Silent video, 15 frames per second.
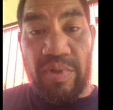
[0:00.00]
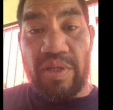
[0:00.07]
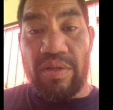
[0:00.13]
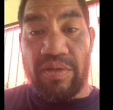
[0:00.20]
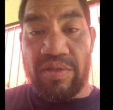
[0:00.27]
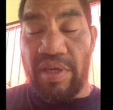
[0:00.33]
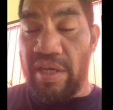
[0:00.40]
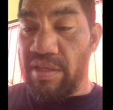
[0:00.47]

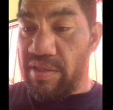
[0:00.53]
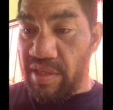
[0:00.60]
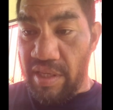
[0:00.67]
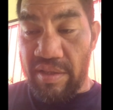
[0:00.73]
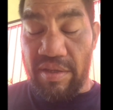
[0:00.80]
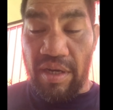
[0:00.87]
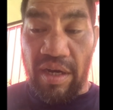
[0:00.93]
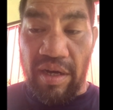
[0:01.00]
send
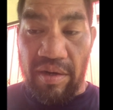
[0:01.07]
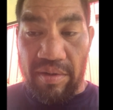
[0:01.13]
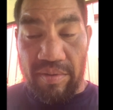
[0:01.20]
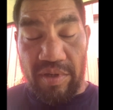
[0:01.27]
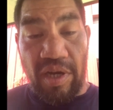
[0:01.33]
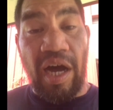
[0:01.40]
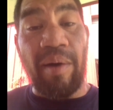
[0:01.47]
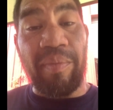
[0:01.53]
send uh,
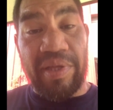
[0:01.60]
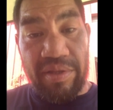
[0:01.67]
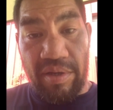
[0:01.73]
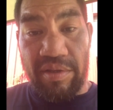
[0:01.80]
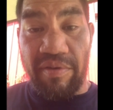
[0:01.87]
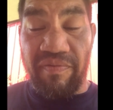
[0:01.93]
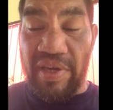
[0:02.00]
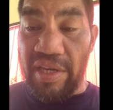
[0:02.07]
comment on
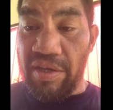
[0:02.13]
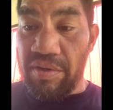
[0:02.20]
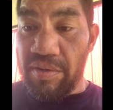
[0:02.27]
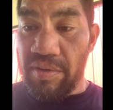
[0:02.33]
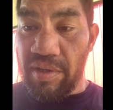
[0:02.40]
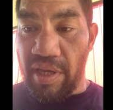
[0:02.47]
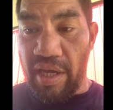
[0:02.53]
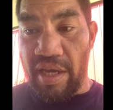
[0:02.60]
the video
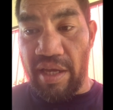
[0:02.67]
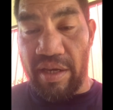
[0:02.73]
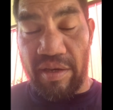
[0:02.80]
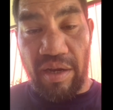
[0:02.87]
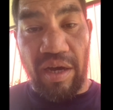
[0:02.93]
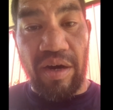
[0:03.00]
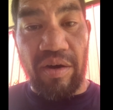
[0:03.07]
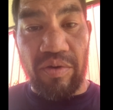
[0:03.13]
and
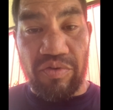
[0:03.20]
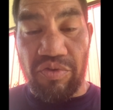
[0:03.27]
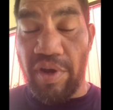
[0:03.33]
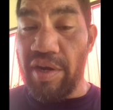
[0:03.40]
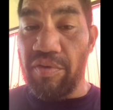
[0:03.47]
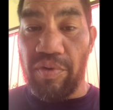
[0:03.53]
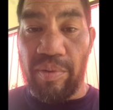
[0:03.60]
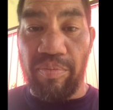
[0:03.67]
I'll try
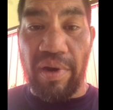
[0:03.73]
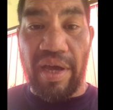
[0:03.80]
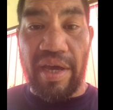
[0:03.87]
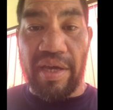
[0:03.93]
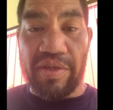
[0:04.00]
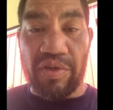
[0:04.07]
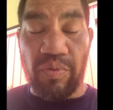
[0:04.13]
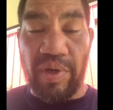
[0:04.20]
to reply
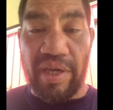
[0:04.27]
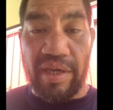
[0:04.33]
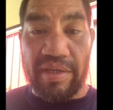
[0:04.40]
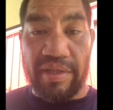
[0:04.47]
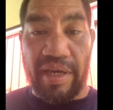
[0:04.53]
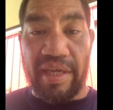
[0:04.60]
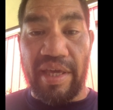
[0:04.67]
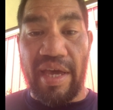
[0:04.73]
as quick
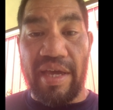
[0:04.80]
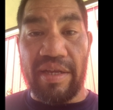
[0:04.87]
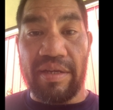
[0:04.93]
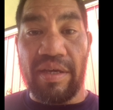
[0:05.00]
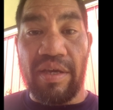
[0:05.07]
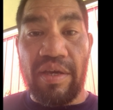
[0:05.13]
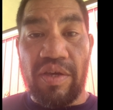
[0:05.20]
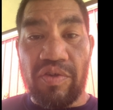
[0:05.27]
as I can.
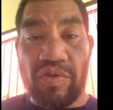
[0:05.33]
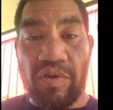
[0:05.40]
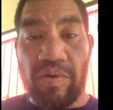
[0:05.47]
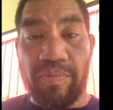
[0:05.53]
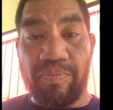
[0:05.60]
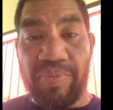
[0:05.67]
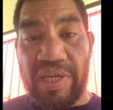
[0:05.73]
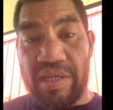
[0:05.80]
So
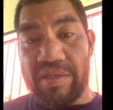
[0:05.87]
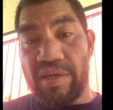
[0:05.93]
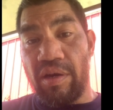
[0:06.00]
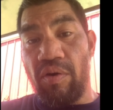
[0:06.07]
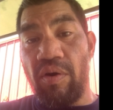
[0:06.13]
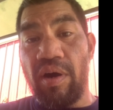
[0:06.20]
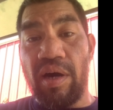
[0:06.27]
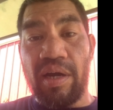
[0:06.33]
peace,
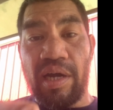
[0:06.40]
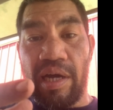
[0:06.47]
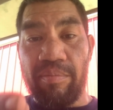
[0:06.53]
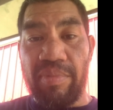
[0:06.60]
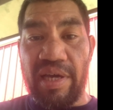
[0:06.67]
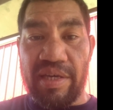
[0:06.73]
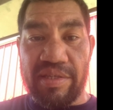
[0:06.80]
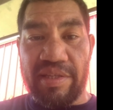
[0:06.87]
aloha, God
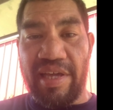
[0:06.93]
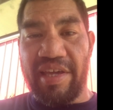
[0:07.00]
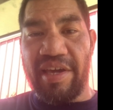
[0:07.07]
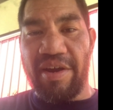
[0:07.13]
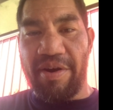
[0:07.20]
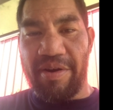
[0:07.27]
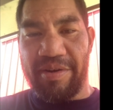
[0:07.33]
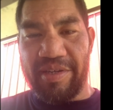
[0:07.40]
bless, take
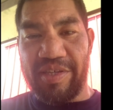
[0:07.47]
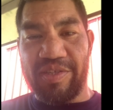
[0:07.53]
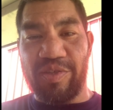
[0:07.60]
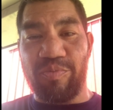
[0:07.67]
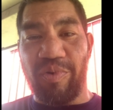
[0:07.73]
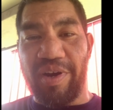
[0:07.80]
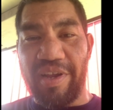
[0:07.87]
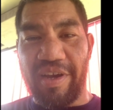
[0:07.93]
care. This is
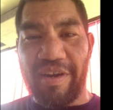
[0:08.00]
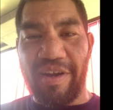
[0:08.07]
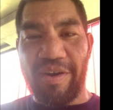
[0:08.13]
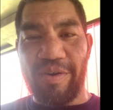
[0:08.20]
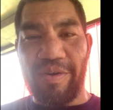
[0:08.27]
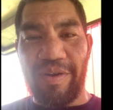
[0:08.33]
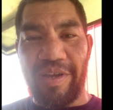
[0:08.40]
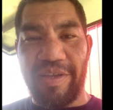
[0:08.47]
Brenden
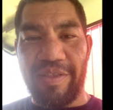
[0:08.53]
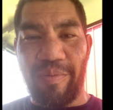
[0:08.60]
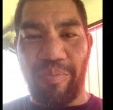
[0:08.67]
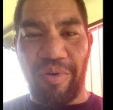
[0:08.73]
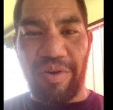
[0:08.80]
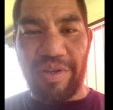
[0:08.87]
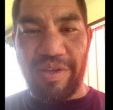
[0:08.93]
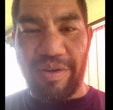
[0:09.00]
Kanakaole, the
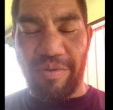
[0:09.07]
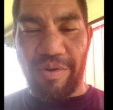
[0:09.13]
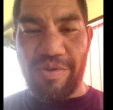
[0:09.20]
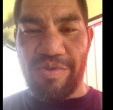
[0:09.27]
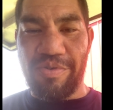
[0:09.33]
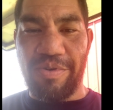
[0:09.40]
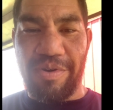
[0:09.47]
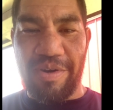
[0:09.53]
pretty
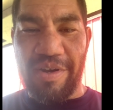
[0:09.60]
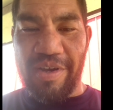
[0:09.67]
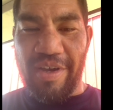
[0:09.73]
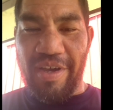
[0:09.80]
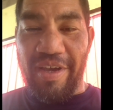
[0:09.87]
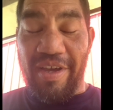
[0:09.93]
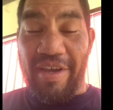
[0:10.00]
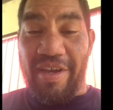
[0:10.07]
horseshoer,
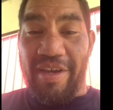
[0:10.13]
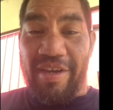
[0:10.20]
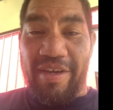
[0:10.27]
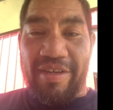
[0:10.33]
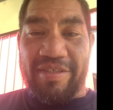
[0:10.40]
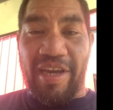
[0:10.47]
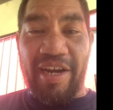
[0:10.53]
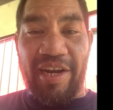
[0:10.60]

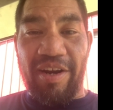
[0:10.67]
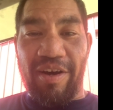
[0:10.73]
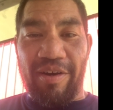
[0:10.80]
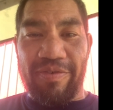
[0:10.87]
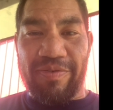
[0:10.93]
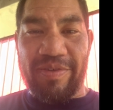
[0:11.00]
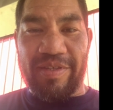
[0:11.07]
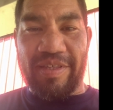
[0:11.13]
signing
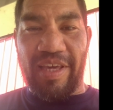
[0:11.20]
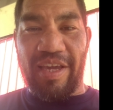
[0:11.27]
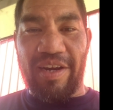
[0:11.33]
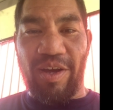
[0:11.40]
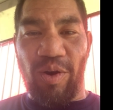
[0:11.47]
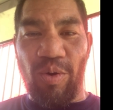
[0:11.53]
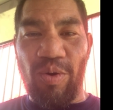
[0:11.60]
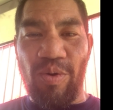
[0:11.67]
off, saying
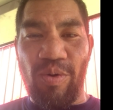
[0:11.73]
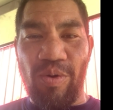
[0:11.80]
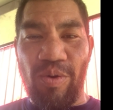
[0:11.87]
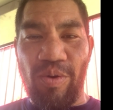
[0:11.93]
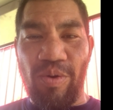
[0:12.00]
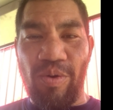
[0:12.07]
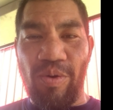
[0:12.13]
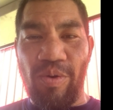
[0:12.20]

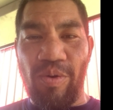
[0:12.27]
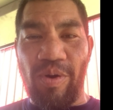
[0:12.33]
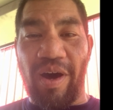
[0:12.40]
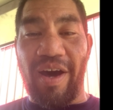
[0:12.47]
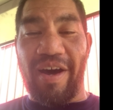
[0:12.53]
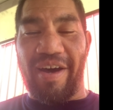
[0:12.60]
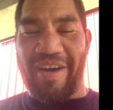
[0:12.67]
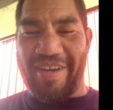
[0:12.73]

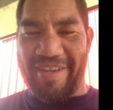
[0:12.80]
aloha.